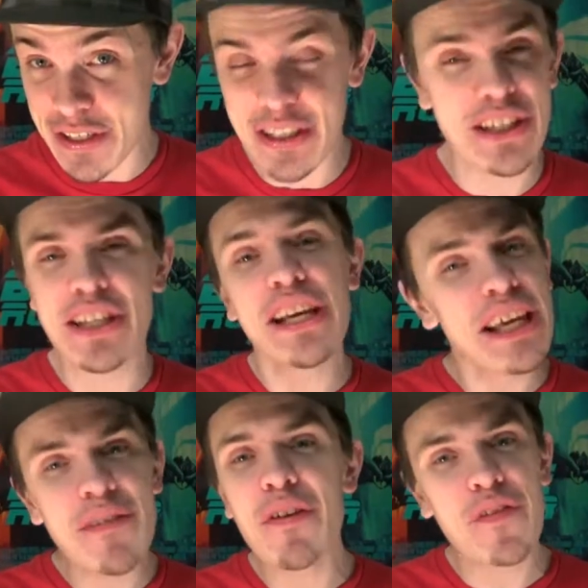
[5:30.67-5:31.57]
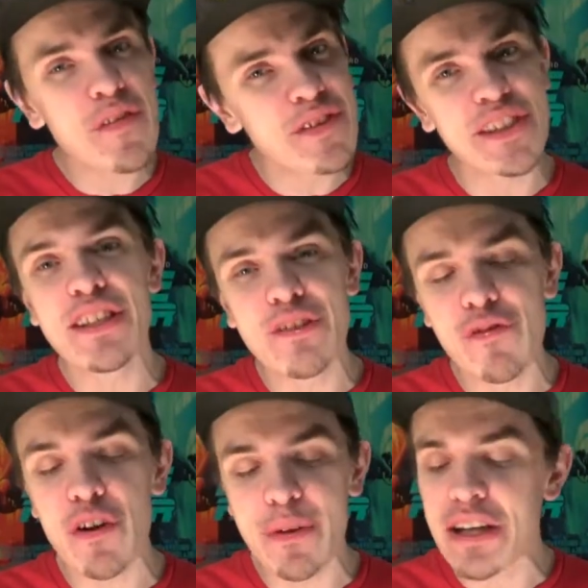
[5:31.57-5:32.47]
Even if you haven't seen this
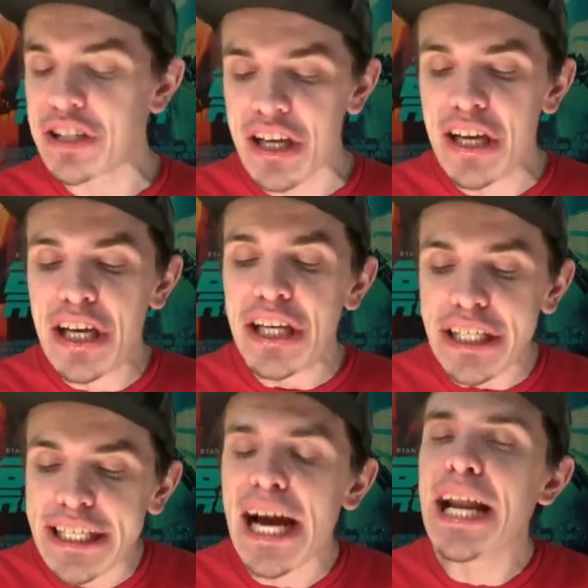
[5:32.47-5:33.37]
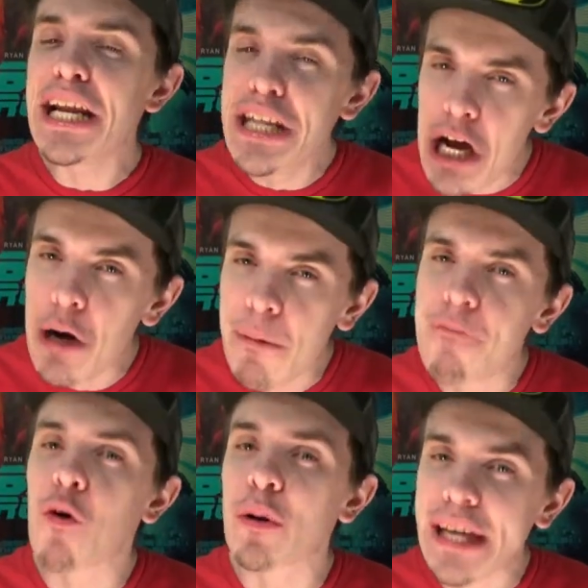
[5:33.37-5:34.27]
film yet, you gotta know
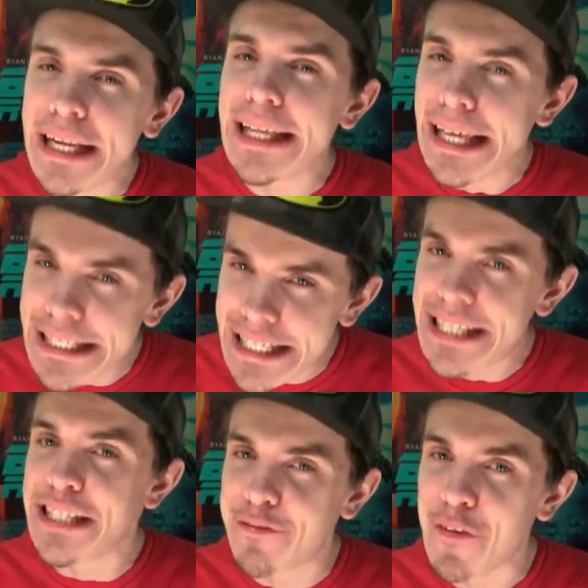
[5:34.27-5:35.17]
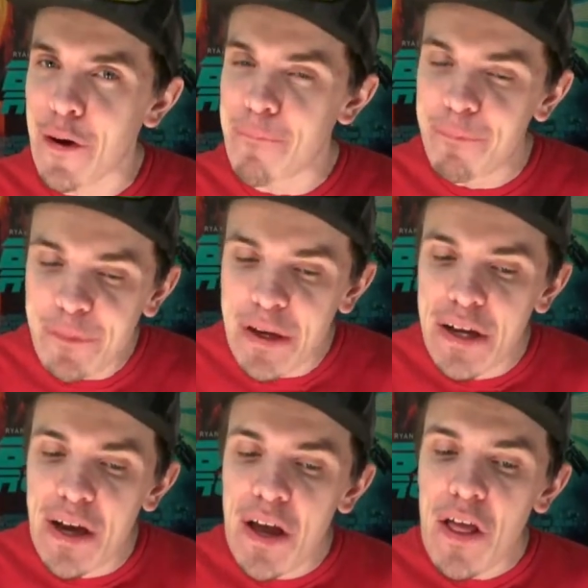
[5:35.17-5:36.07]
before getting into this film.
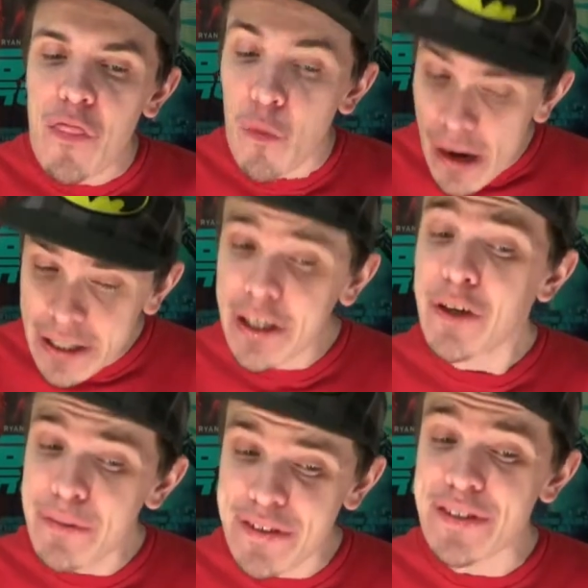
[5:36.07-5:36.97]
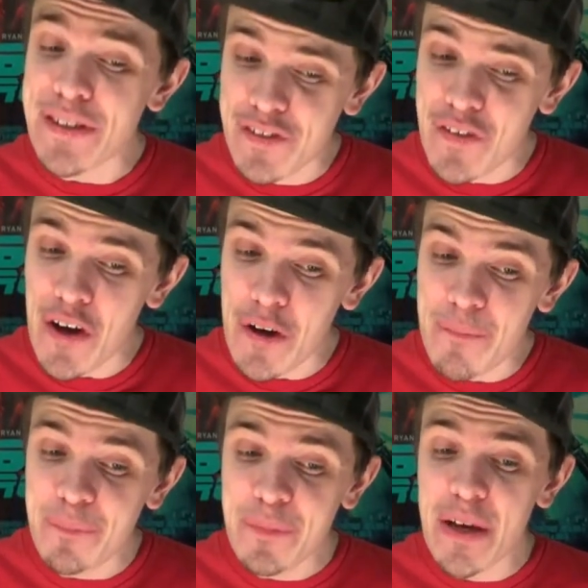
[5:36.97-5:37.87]
The raccoons in this
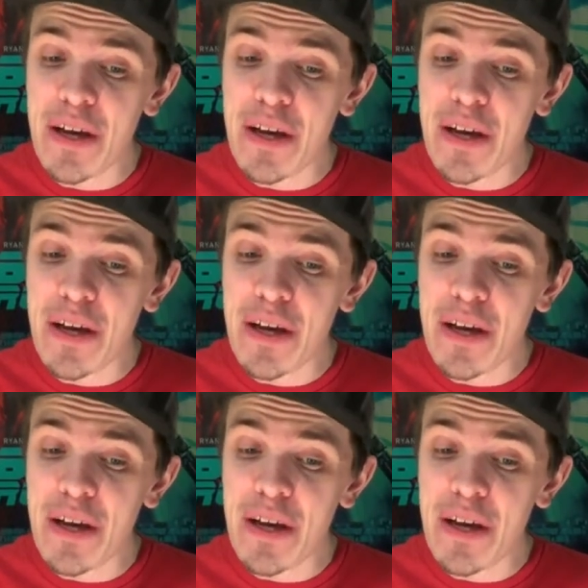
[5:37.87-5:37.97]
film,